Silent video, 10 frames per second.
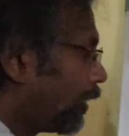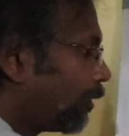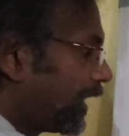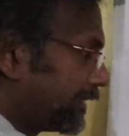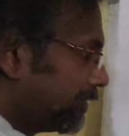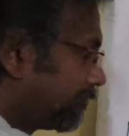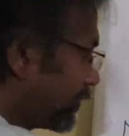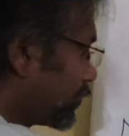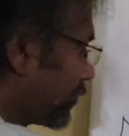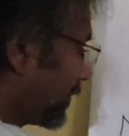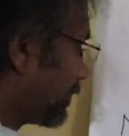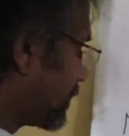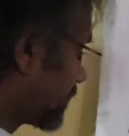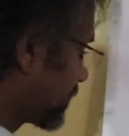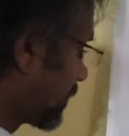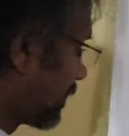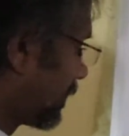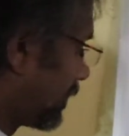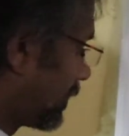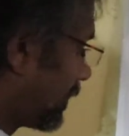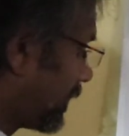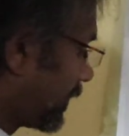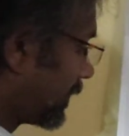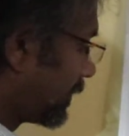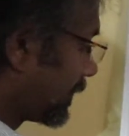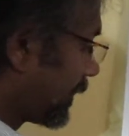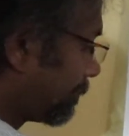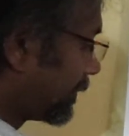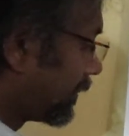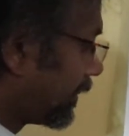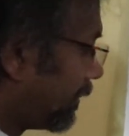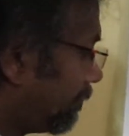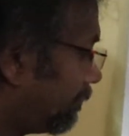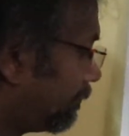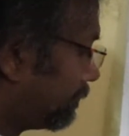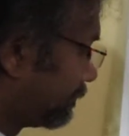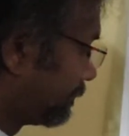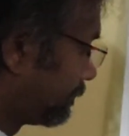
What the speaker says: Now I differentiate this. I get capital M.